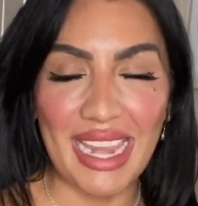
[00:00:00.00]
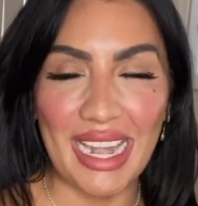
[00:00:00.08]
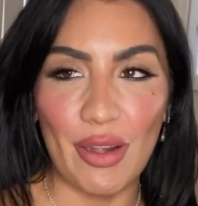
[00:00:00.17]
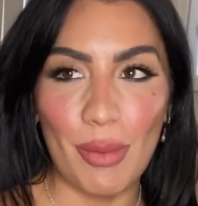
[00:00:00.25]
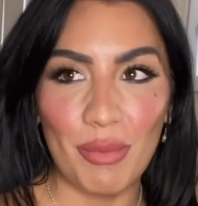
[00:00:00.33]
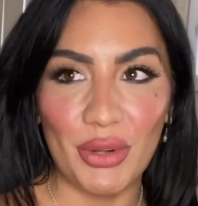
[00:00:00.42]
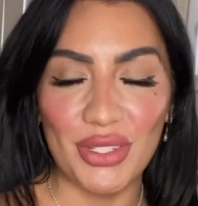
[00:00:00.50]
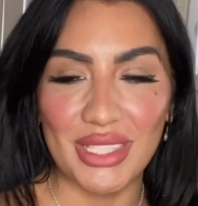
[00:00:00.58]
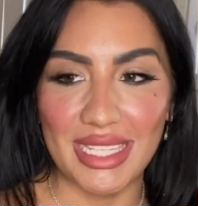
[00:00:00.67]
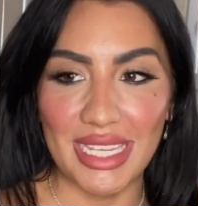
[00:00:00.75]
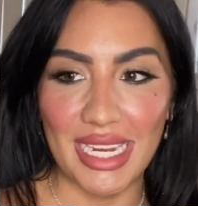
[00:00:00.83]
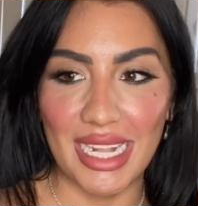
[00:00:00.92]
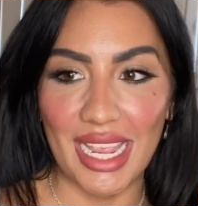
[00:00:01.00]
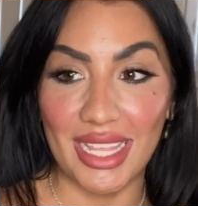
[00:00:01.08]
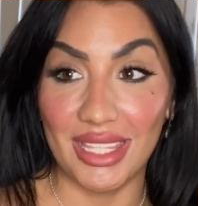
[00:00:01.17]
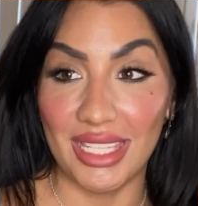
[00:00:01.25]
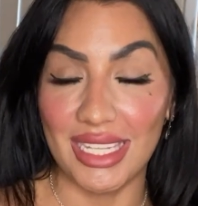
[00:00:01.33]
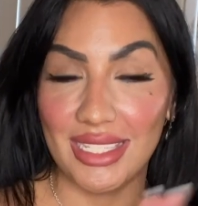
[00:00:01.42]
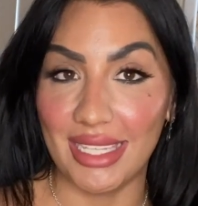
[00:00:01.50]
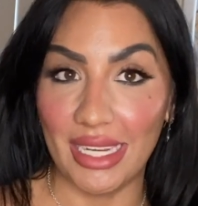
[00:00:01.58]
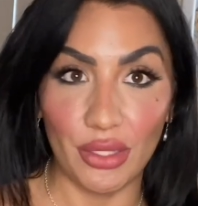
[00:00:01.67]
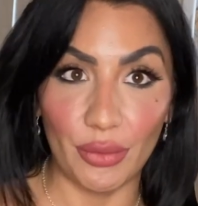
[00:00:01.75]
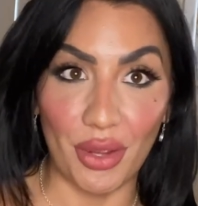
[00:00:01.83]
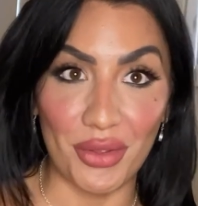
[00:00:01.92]
And I remember seeing the
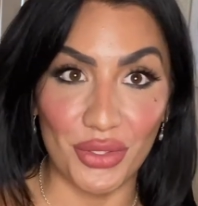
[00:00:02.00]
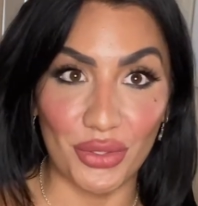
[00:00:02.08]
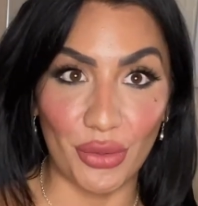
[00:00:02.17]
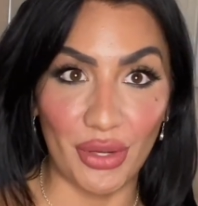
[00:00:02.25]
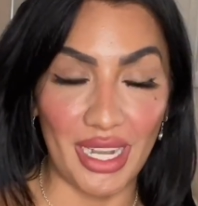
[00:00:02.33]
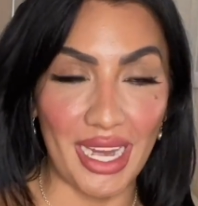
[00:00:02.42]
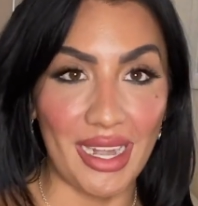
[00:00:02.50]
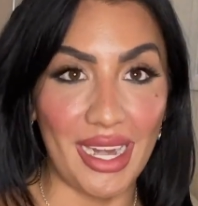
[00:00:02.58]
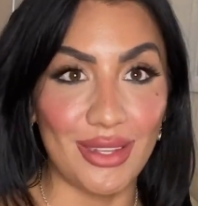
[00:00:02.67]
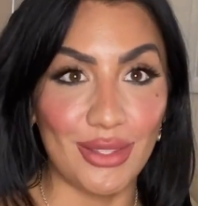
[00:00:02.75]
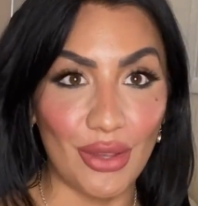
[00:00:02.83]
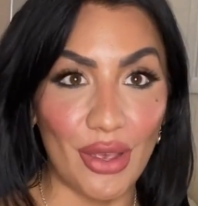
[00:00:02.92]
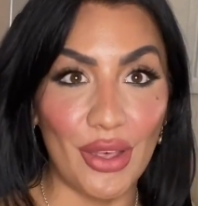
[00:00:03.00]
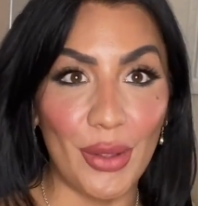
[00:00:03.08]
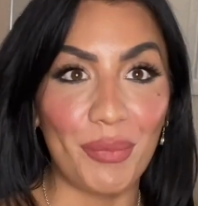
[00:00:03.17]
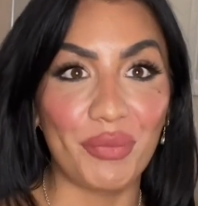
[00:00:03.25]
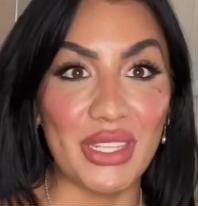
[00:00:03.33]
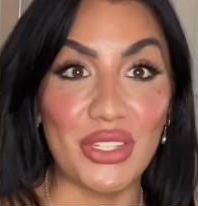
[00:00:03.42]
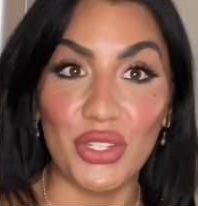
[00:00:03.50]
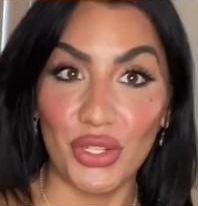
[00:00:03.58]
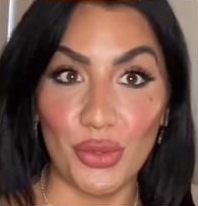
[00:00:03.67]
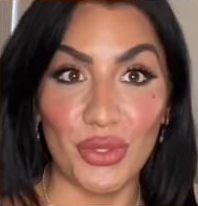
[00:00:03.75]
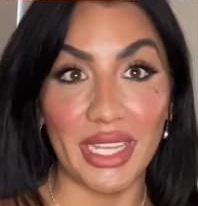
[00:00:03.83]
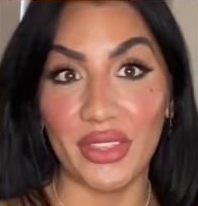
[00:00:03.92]
Saint Laurent store and I saw these
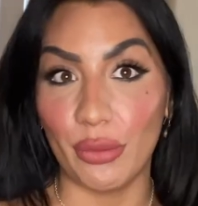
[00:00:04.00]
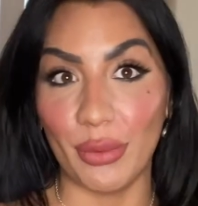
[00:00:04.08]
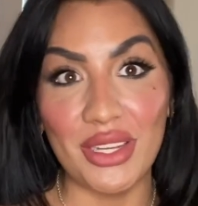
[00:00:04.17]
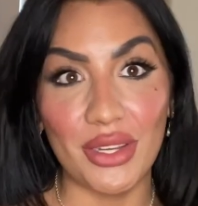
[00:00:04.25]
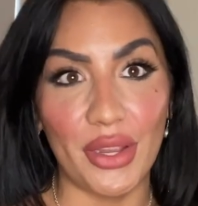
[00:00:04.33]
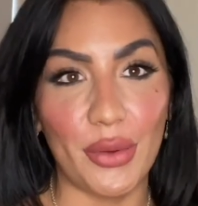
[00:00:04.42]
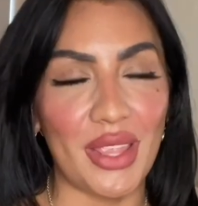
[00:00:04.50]
shoes in the window,